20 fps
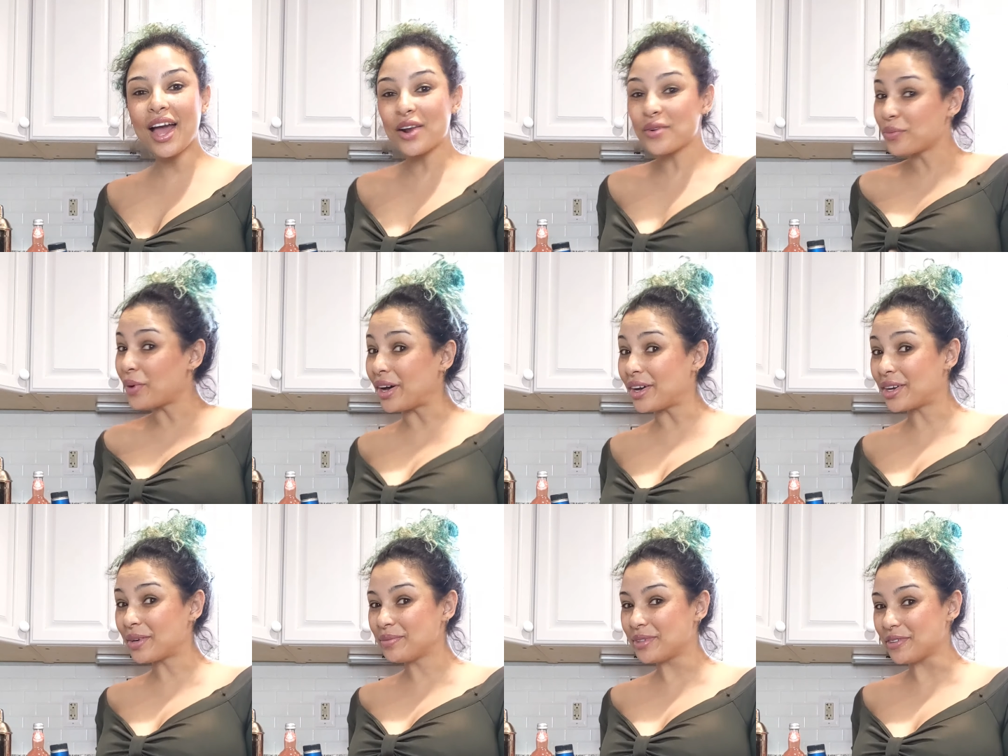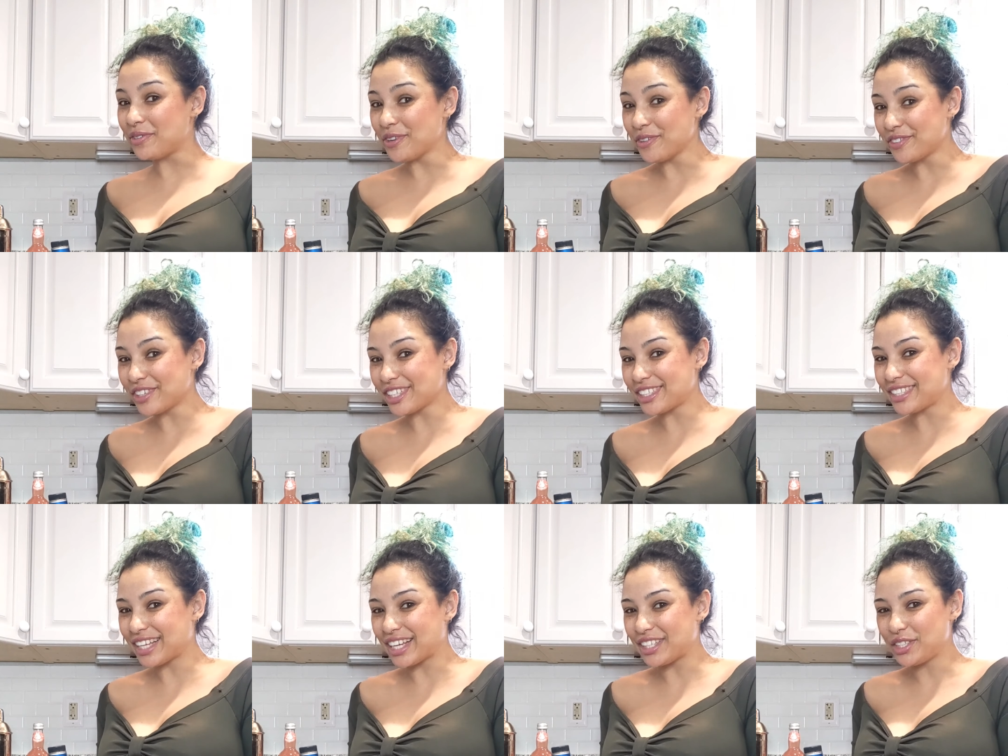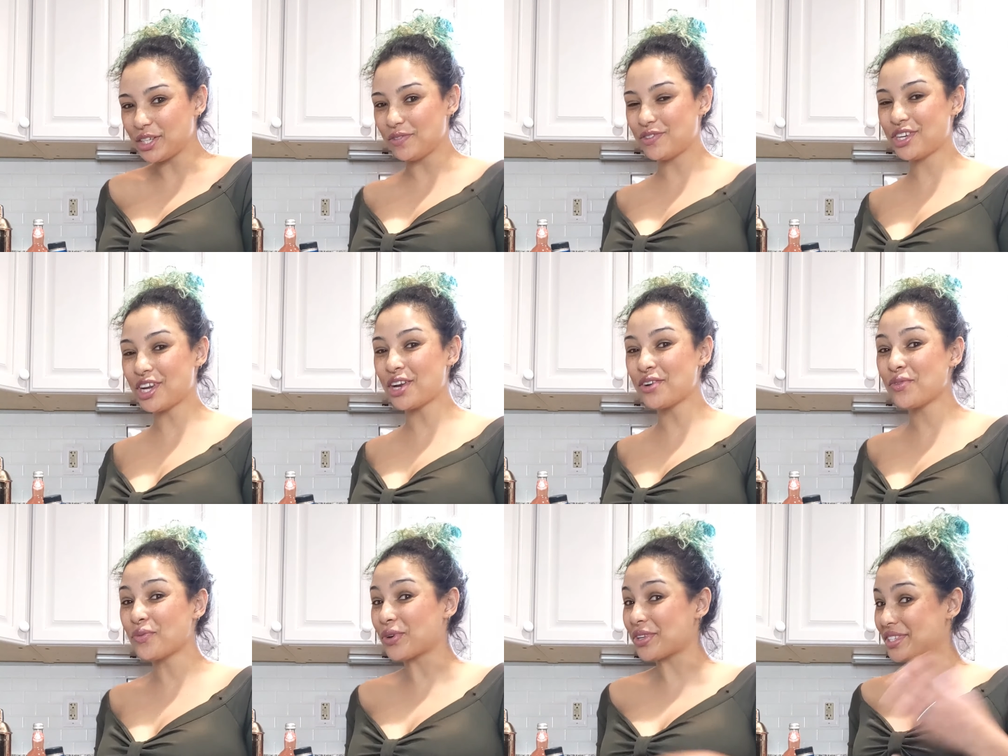and welcome to 50 States of
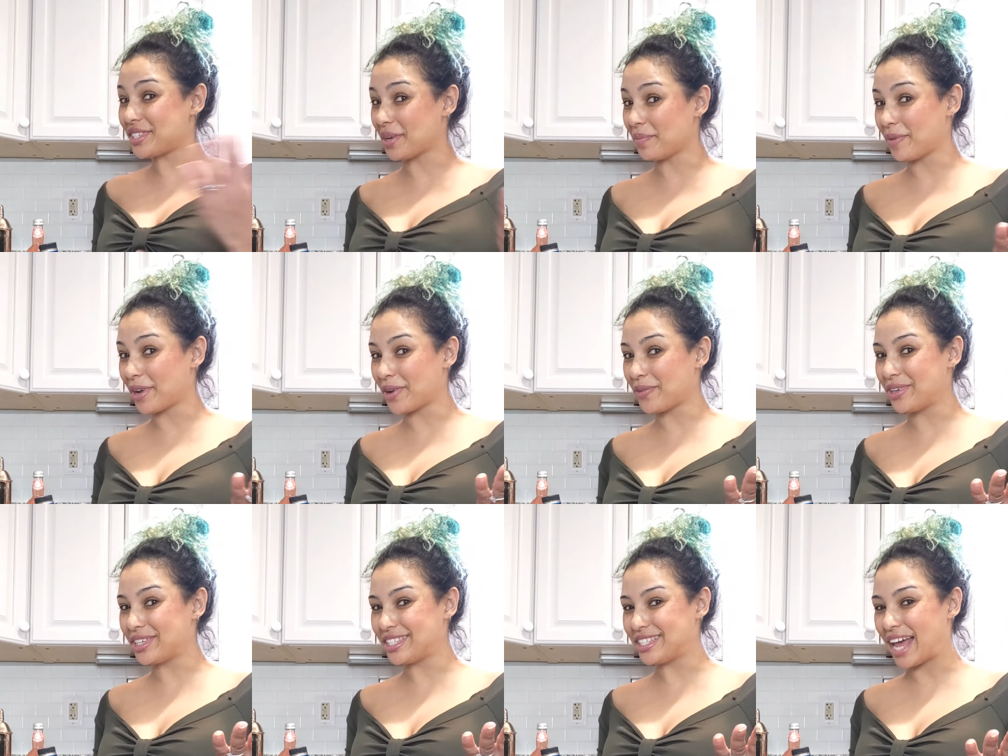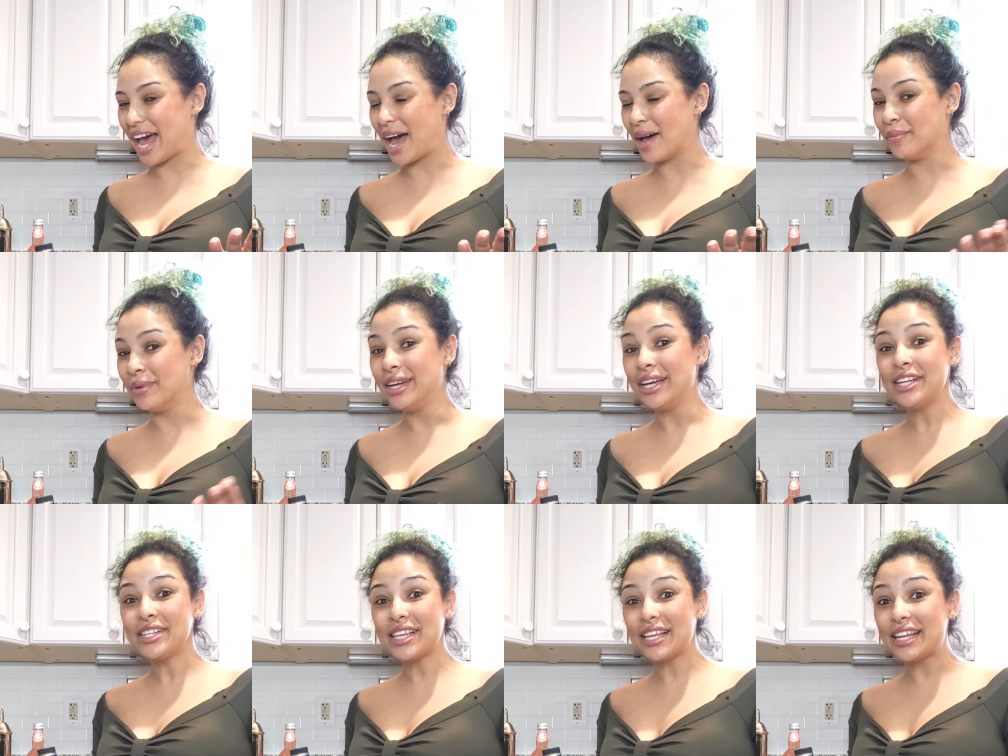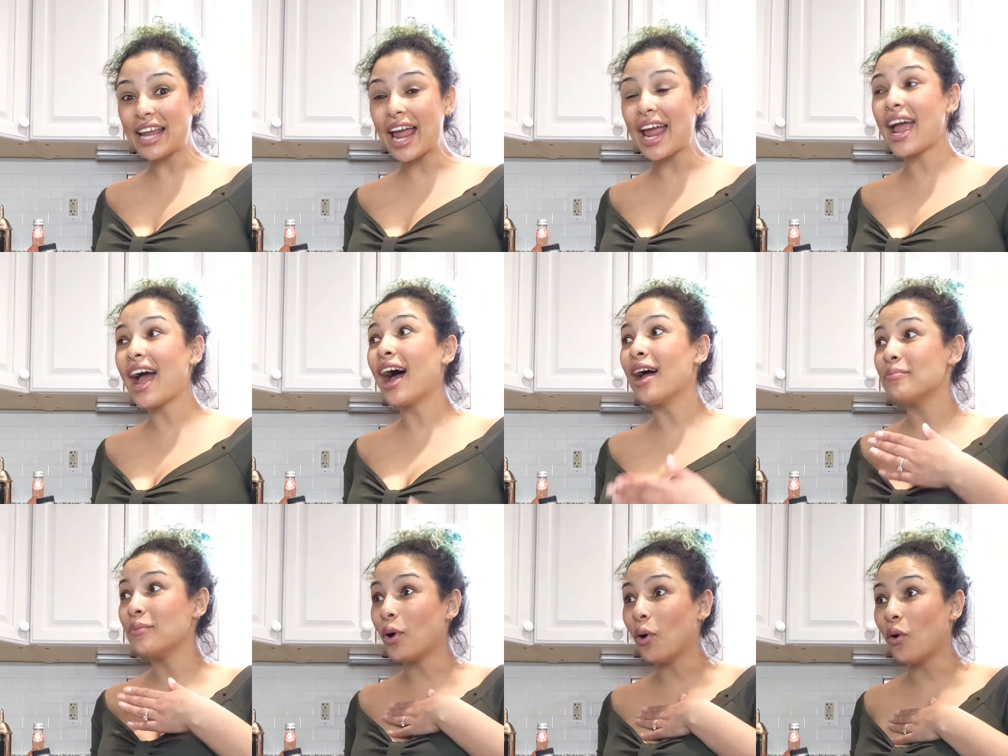Gin with Sipping with Sam. Today
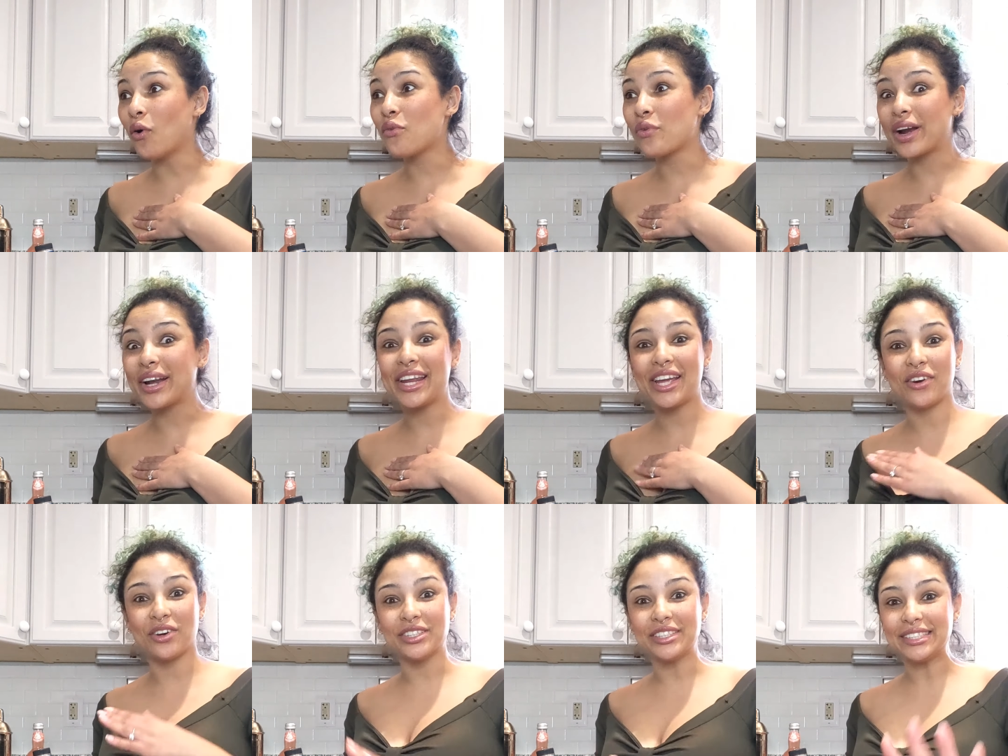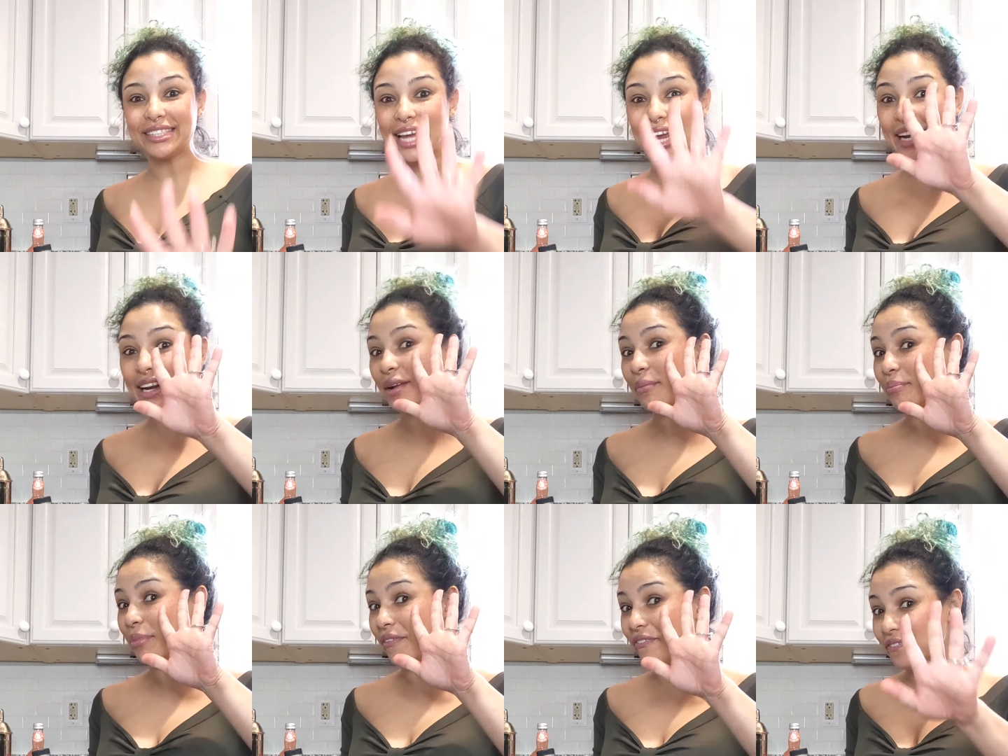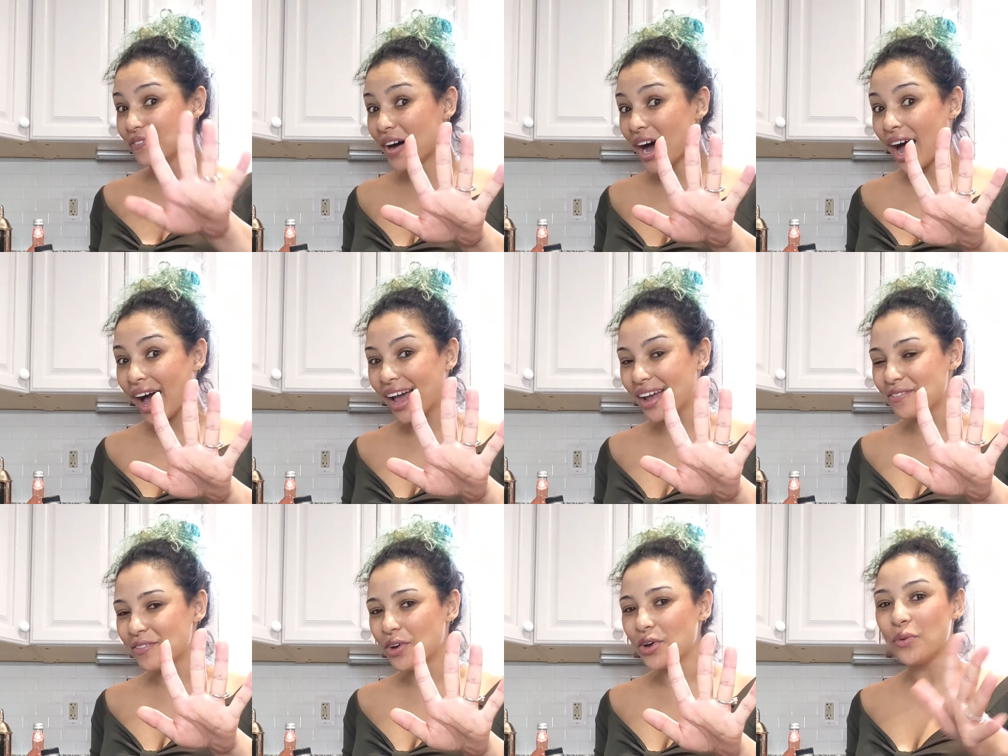I'm already on state number
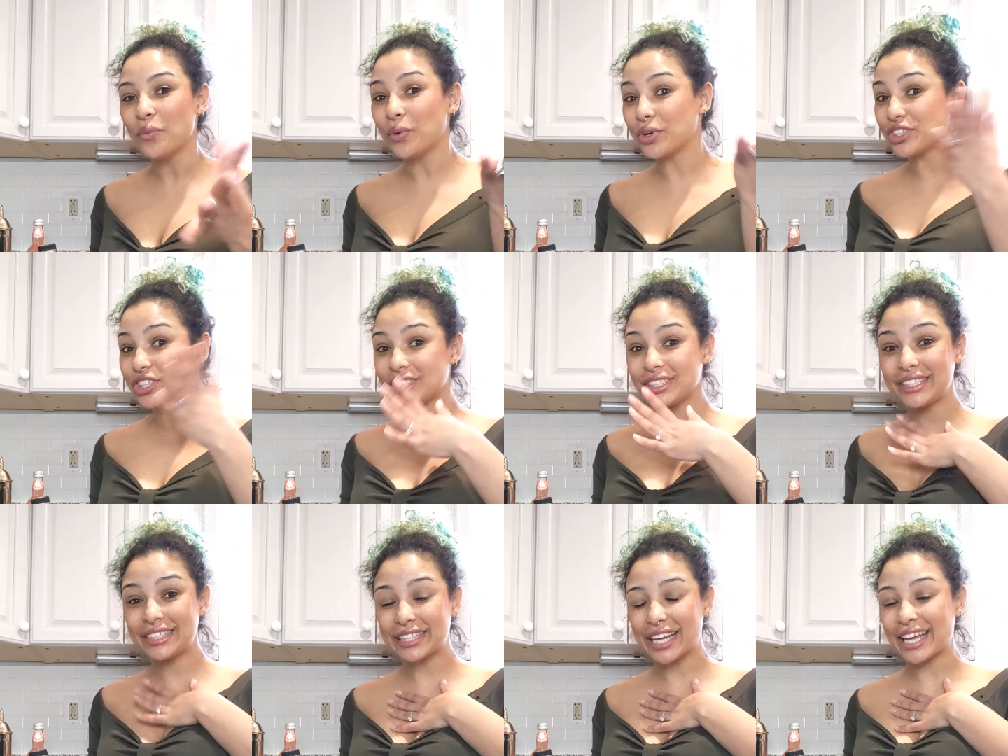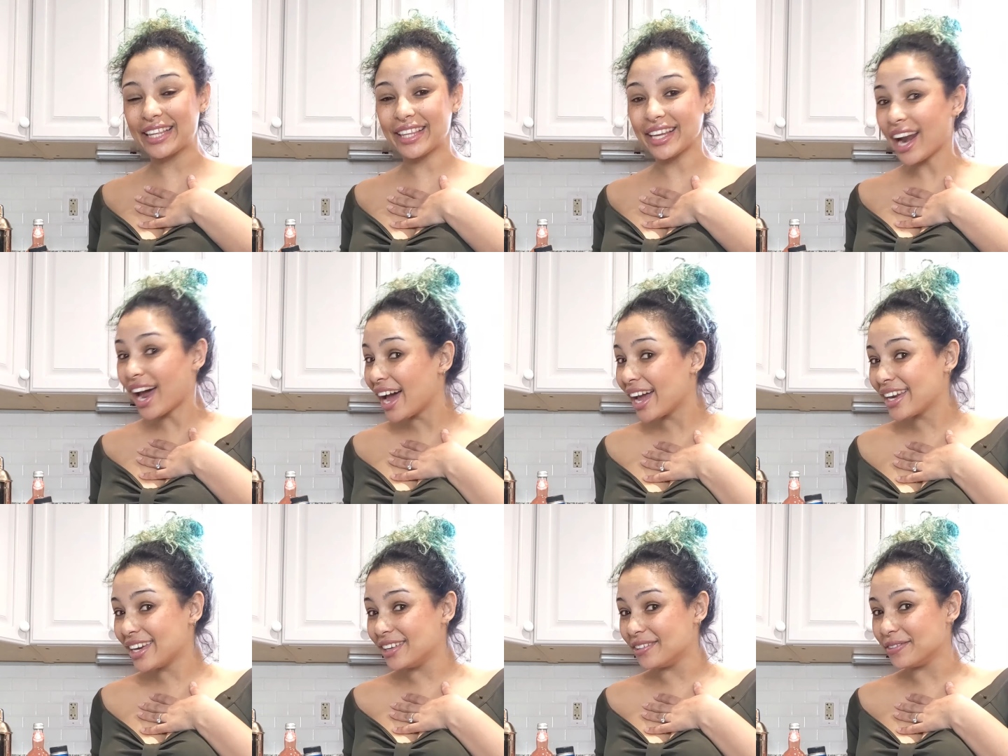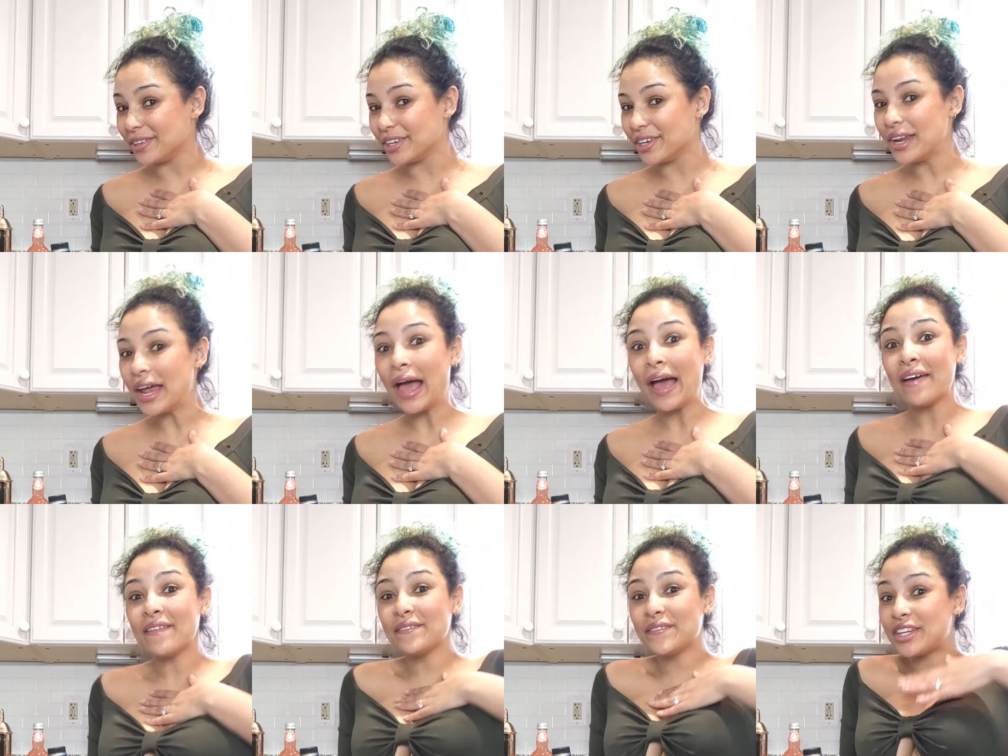5, which is the state that I live in,
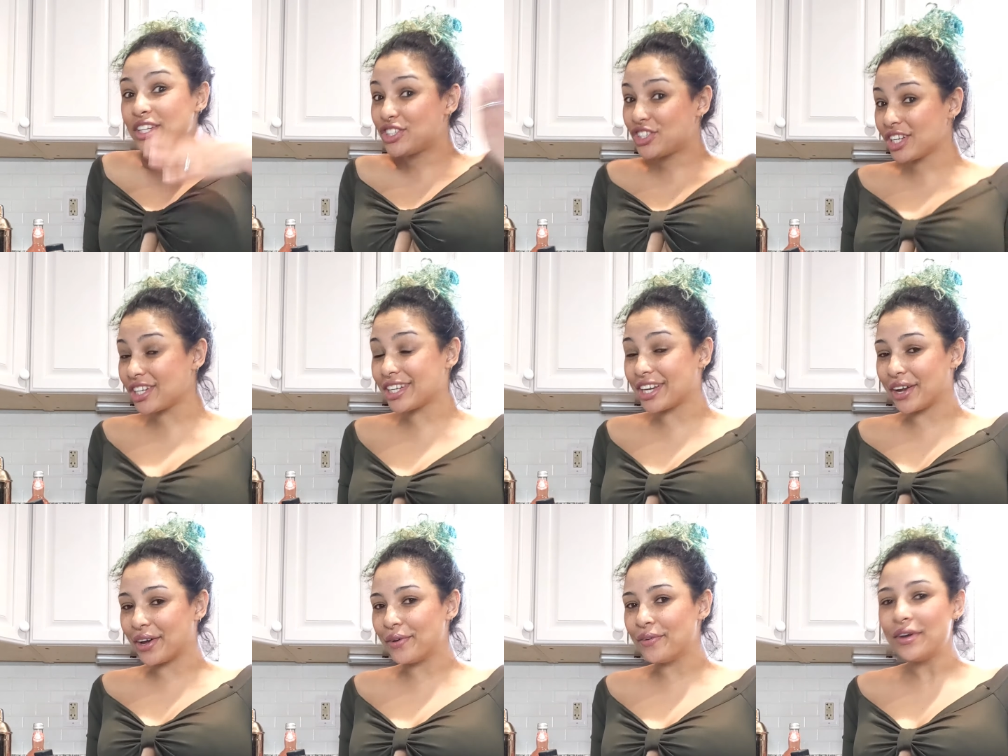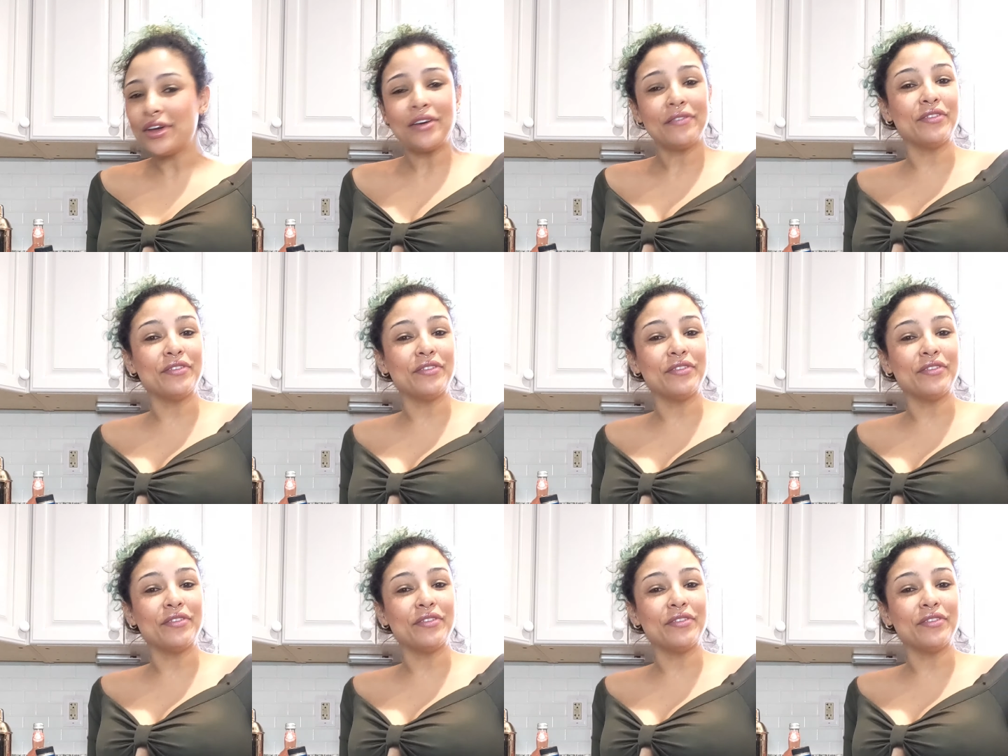Virginia.